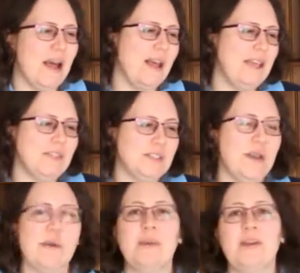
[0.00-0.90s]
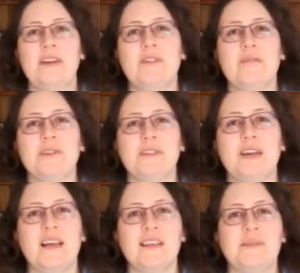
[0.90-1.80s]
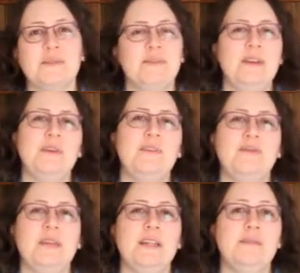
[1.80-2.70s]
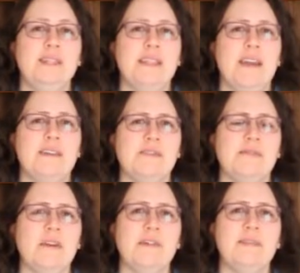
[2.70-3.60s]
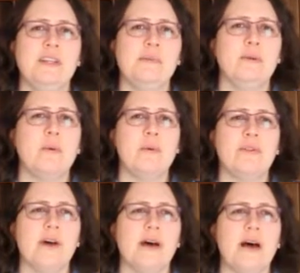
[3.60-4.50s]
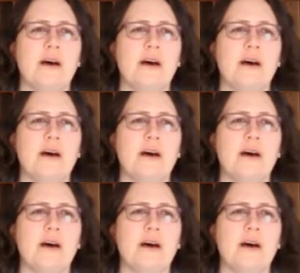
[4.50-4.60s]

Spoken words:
Even so, I'm giving it 4 stars. It was a really good read. Peter Carey is a very readable author.